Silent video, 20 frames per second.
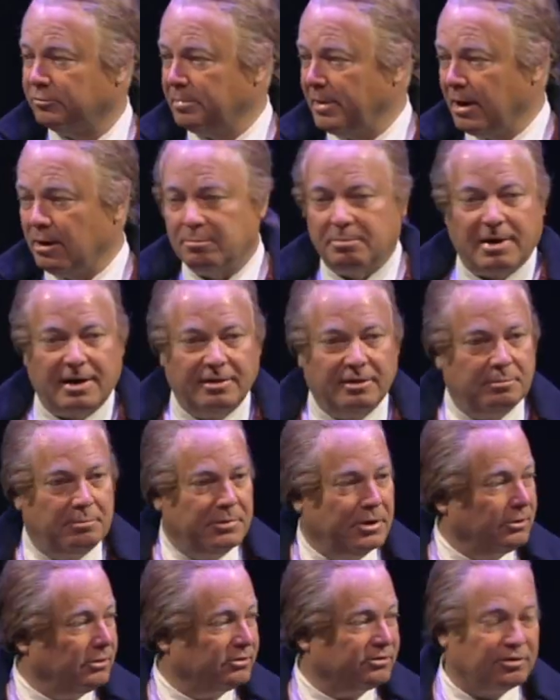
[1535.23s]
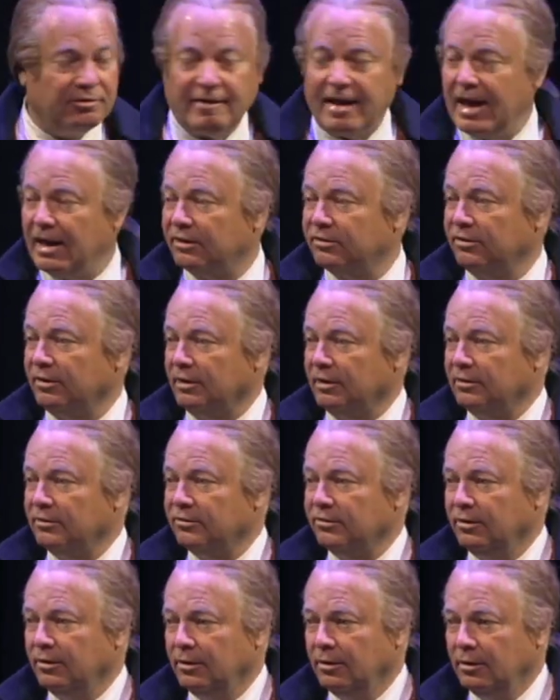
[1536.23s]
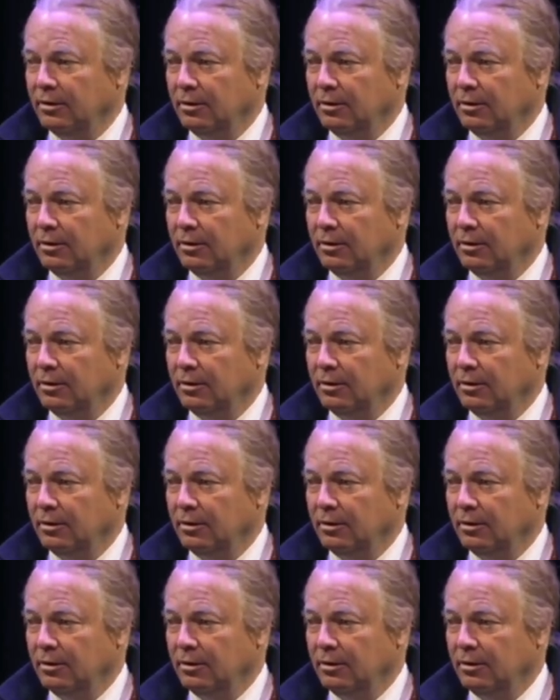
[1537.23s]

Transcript: spared by the merest of accidents.